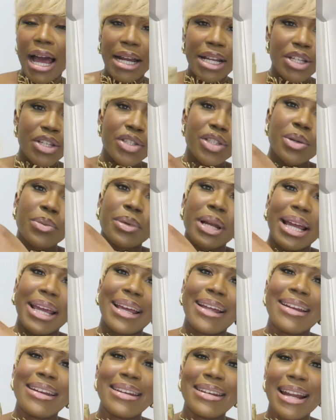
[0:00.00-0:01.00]
and i just have
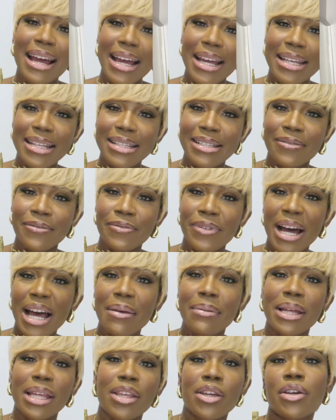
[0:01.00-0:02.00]
like a nice
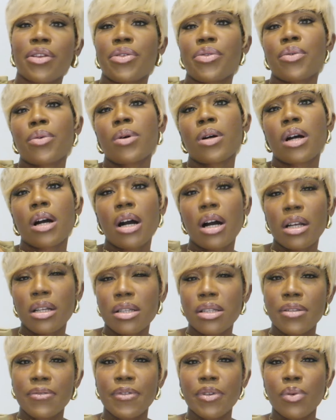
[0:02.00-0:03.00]
vibe like you can throw on
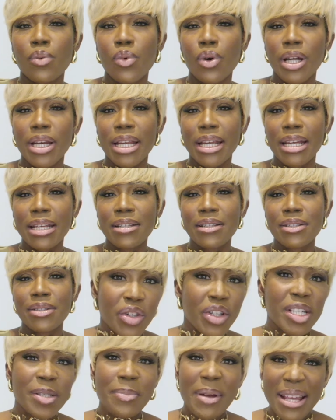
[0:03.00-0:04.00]
colors if you wanted
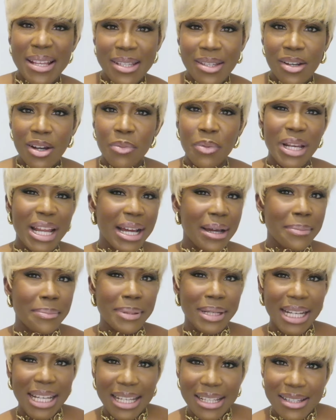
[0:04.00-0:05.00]
you can spice it up with like a
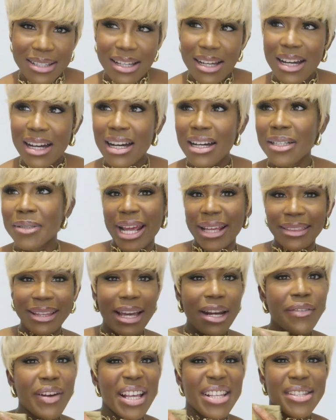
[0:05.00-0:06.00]
blazer like the
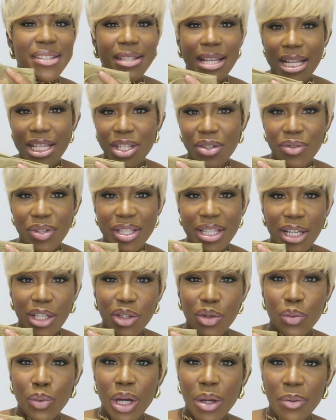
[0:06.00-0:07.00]
kind of accessories that
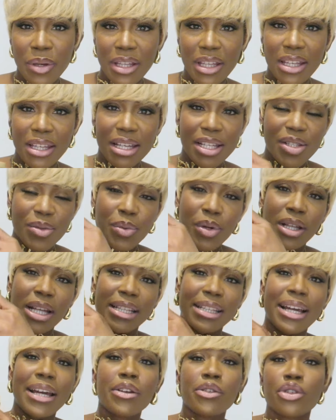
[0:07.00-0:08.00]
you wear with it as well
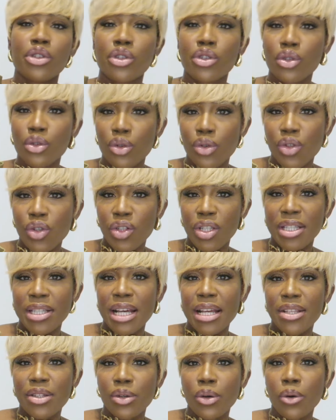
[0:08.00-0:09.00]
like the kind of shoes you
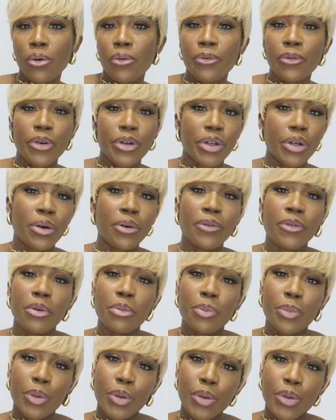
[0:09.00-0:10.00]
decide to go for you go for
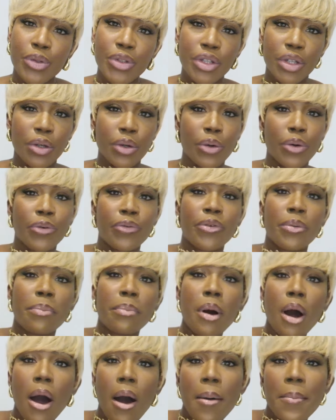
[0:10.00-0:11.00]
boots you can go for
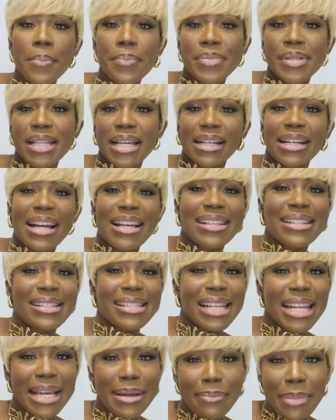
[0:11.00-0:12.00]
pumps like nice
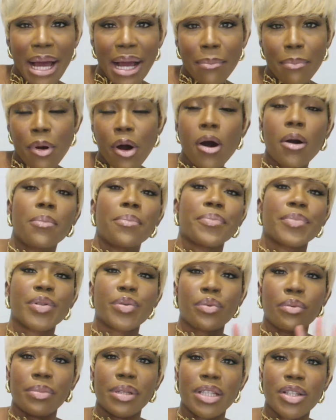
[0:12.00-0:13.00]
sling back pumps
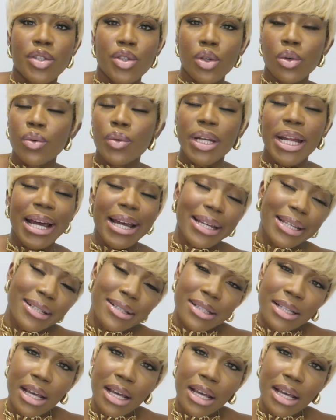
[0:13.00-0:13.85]
would be so nice